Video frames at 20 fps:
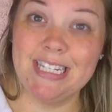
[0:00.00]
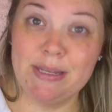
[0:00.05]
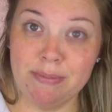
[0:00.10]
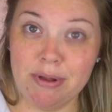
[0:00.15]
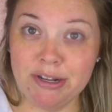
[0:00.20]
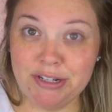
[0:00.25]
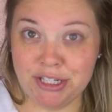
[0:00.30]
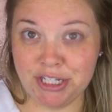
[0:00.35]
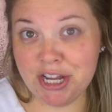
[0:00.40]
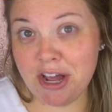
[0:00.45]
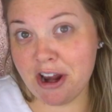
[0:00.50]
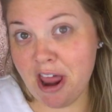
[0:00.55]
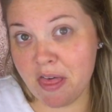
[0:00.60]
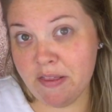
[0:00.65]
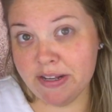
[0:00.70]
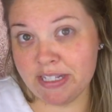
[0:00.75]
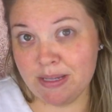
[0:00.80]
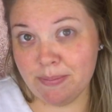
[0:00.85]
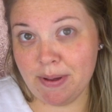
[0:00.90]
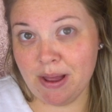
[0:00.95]
So most of y'all know
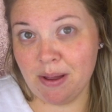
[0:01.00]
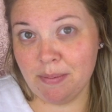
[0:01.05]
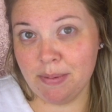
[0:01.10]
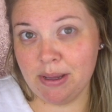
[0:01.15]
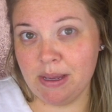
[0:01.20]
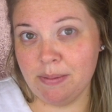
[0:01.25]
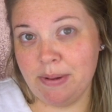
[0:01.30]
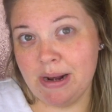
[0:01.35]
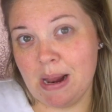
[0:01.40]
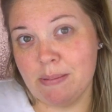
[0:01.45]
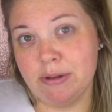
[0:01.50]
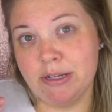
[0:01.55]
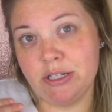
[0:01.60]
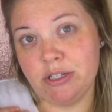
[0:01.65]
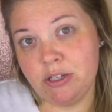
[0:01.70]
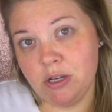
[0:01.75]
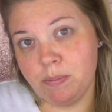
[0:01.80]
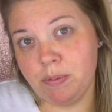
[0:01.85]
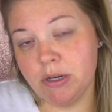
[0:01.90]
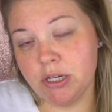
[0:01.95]
this about me, but I'm a
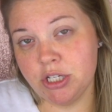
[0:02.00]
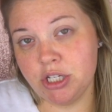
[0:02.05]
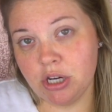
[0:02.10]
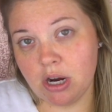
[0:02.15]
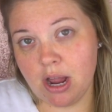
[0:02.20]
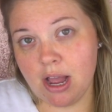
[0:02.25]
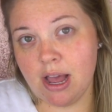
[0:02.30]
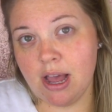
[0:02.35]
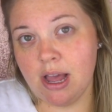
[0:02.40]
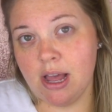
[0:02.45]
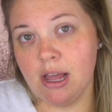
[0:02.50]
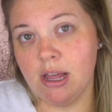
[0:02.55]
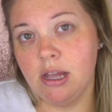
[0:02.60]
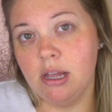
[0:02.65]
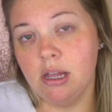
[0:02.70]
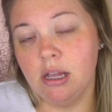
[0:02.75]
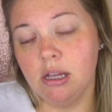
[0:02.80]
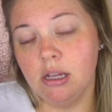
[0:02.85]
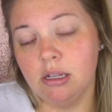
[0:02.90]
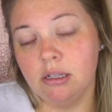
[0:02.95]
super dry
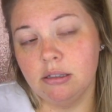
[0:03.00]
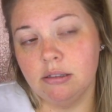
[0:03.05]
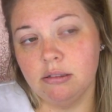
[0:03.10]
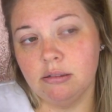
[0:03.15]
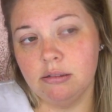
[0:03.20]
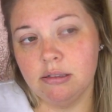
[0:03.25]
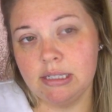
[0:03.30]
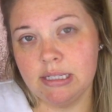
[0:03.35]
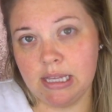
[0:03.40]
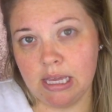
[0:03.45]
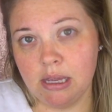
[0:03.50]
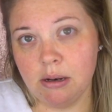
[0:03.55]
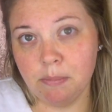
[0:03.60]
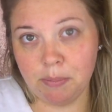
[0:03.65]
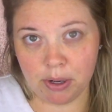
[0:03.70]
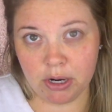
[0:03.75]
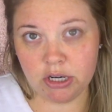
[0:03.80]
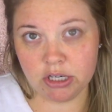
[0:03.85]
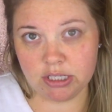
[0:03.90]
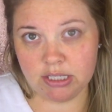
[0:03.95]

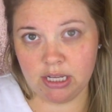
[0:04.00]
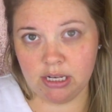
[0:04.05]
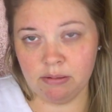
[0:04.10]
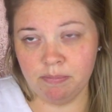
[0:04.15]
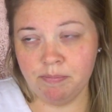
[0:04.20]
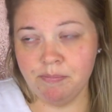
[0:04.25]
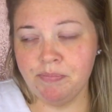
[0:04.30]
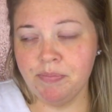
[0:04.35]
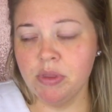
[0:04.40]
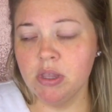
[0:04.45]
skin person.